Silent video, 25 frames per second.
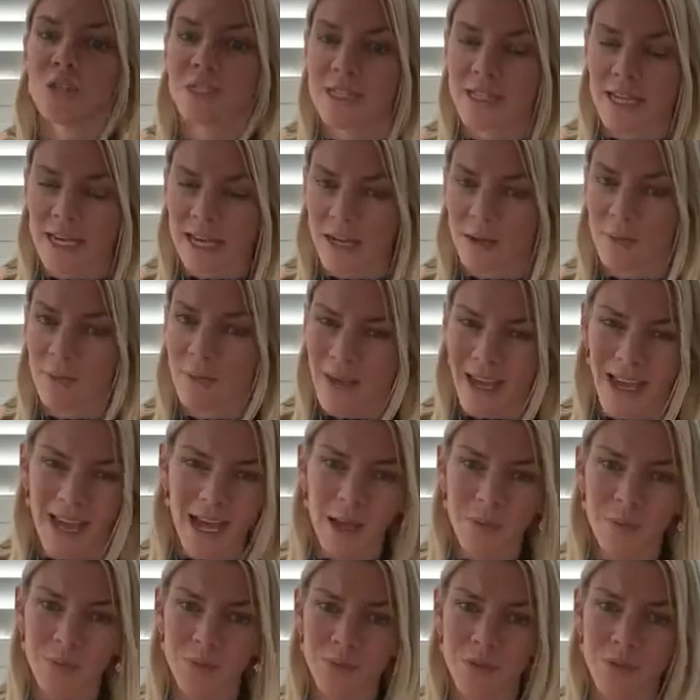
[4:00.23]
down,
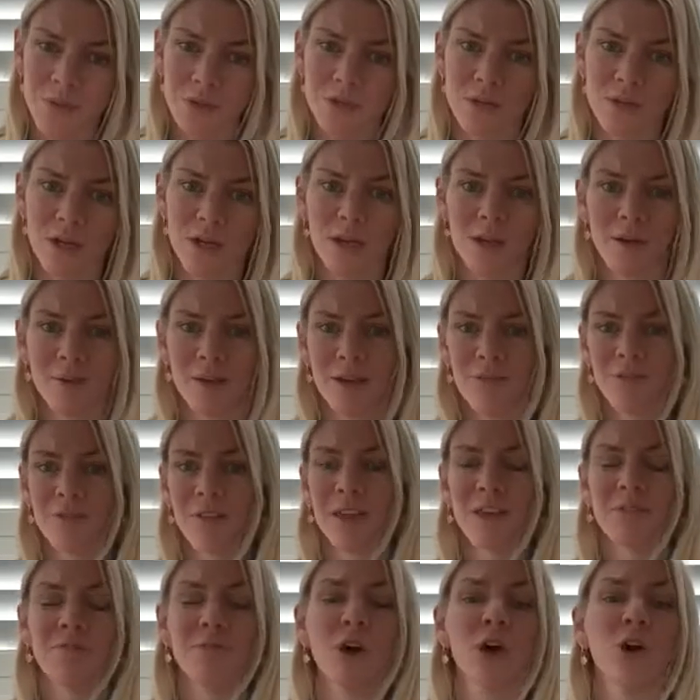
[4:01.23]
perhaps, um, if
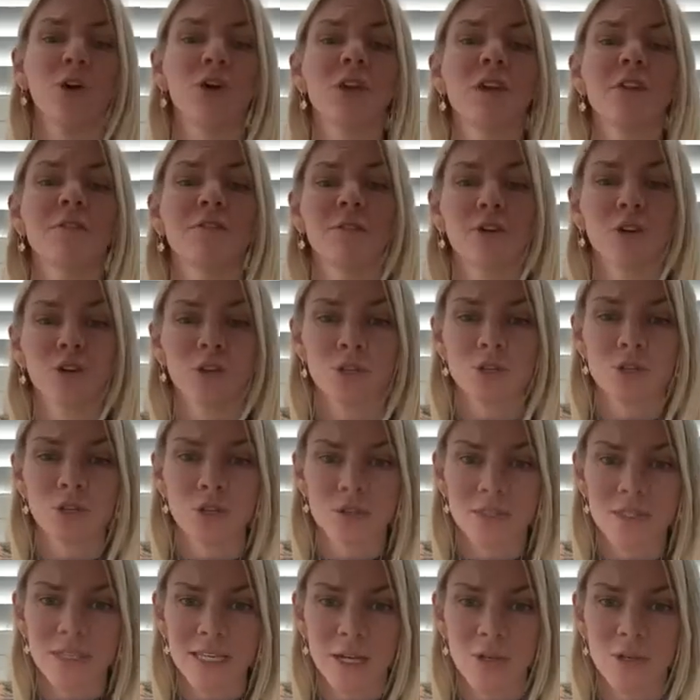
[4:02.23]
they've only focused
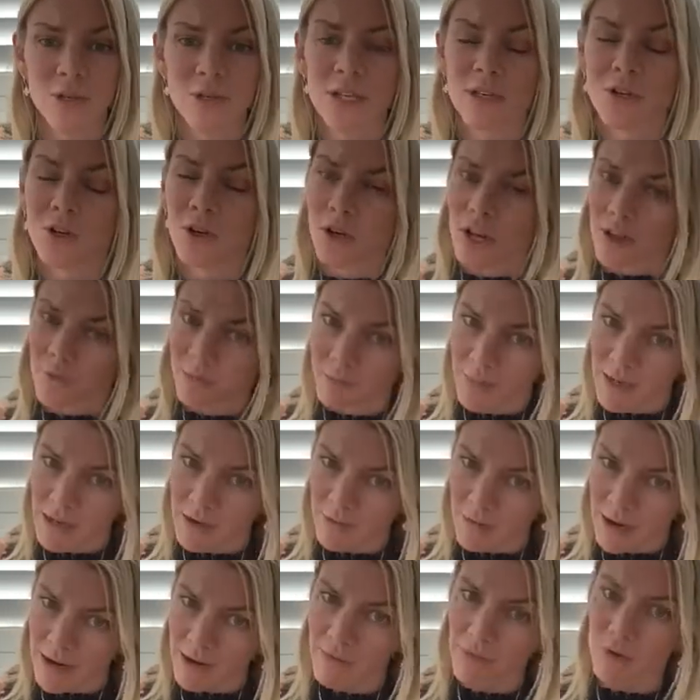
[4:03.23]
on sales and they don't have big
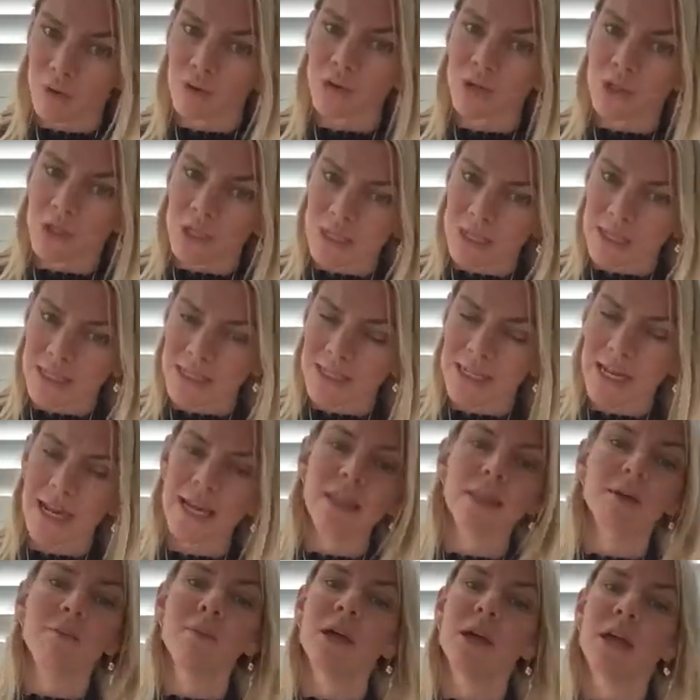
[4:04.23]
rent rolls to
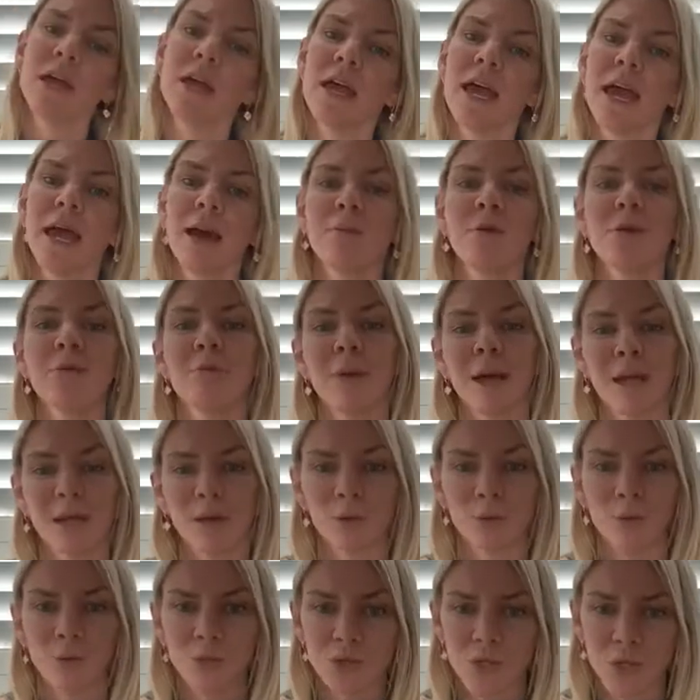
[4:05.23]
sustain them. And we may
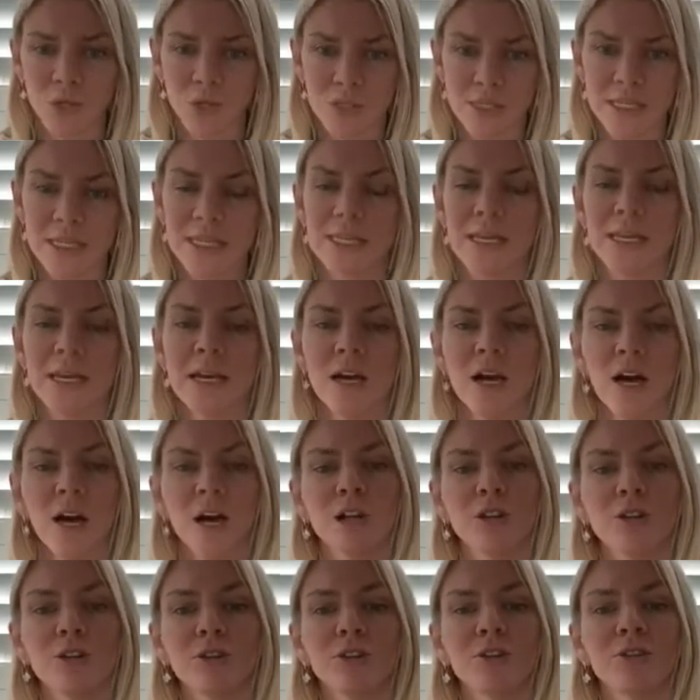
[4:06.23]
also see
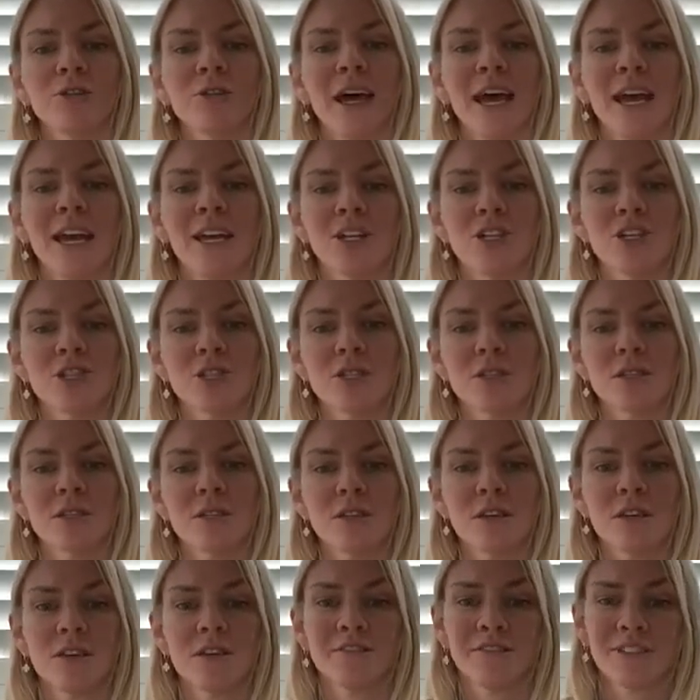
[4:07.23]
a lot of agents
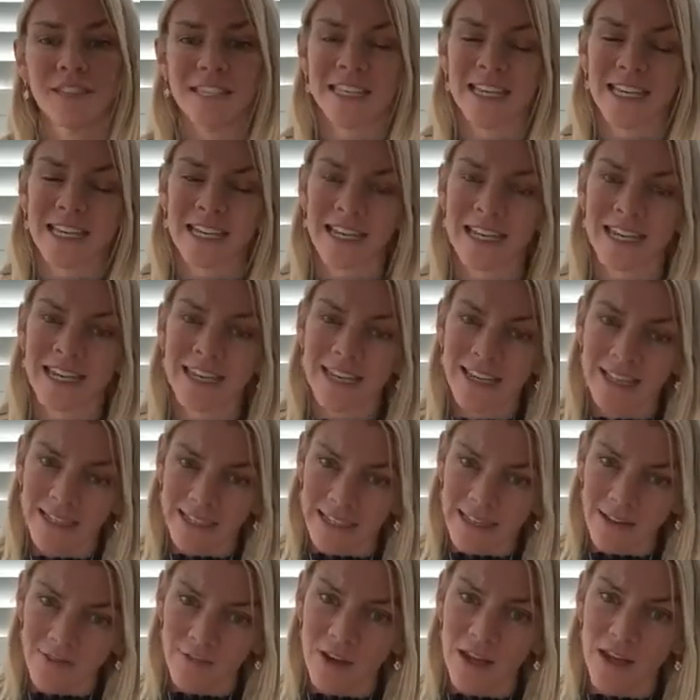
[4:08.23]
physically
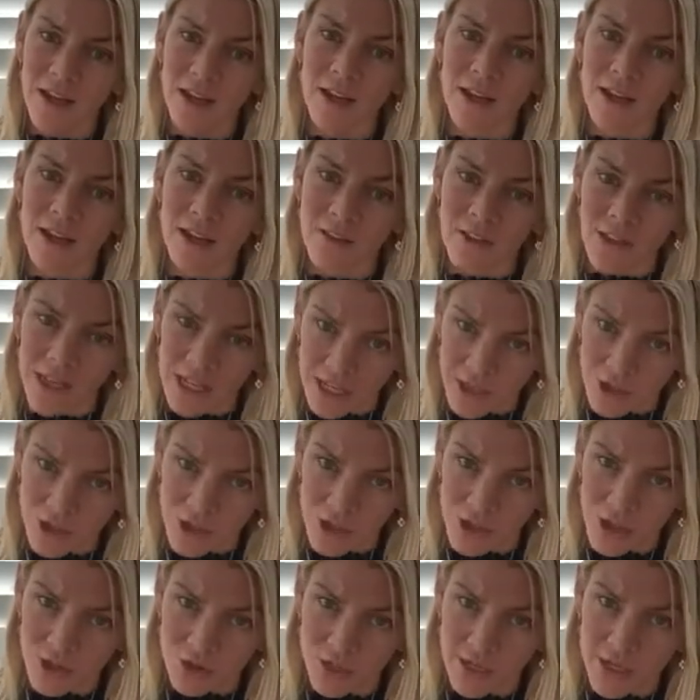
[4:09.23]
leaving the
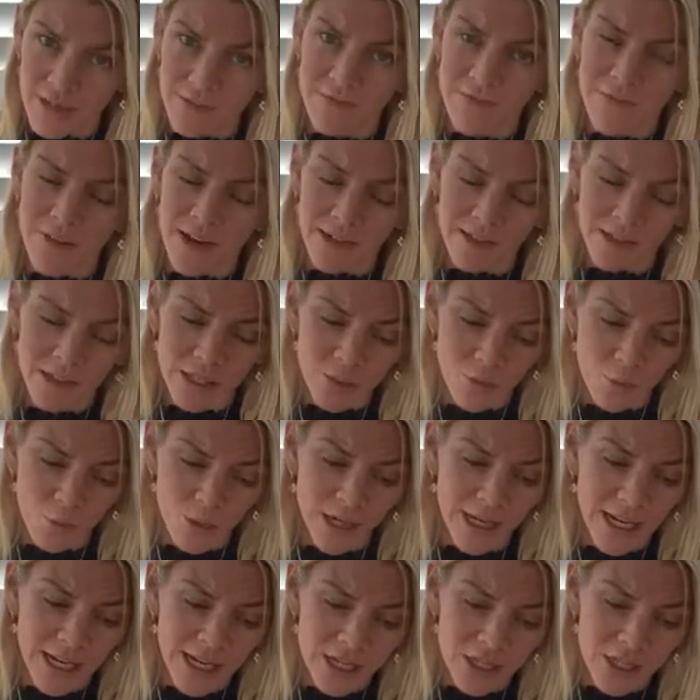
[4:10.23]
industry. In fact, there's
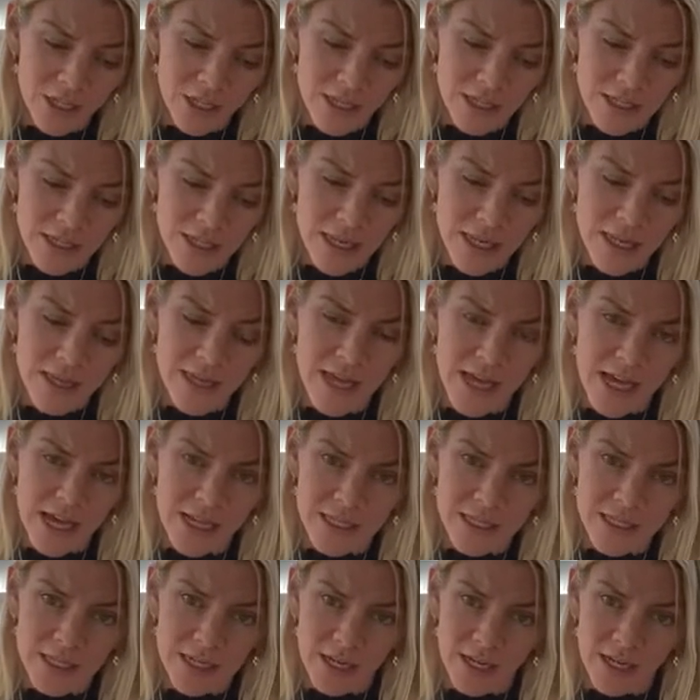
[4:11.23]
one agency that
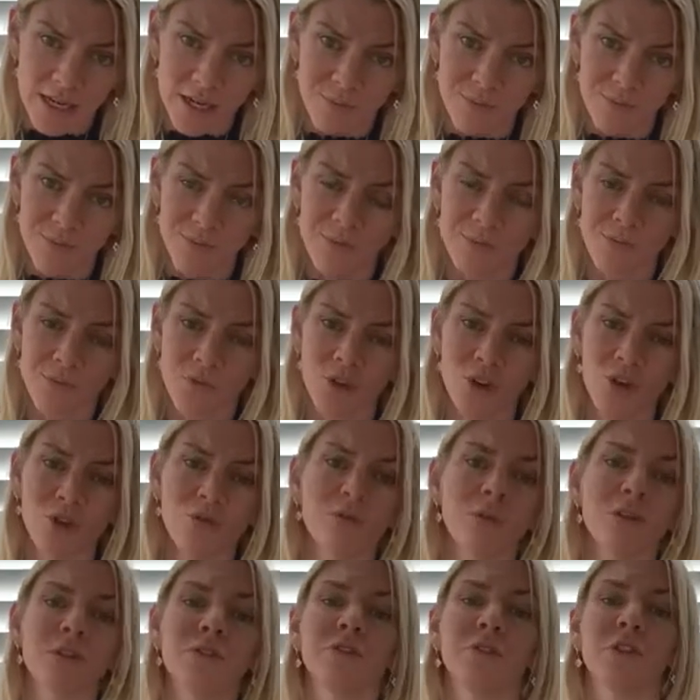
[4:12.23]
um, got
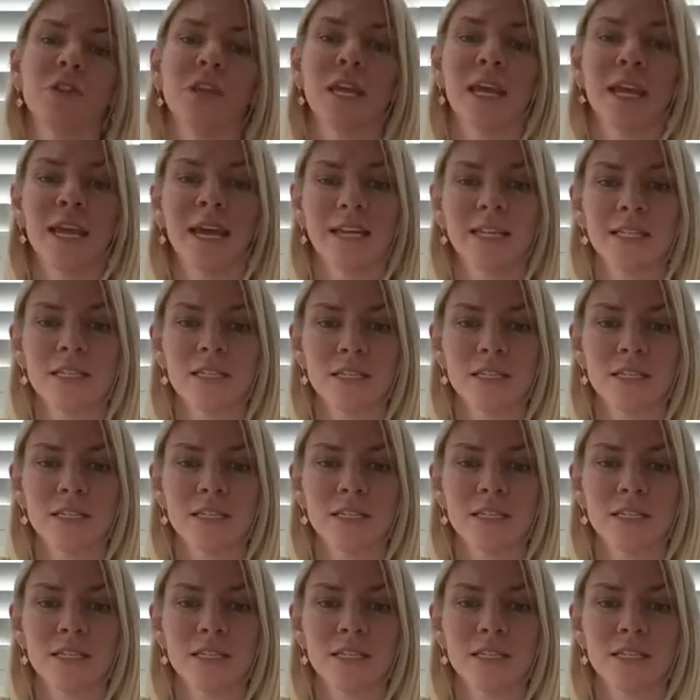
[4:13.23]
rid of 38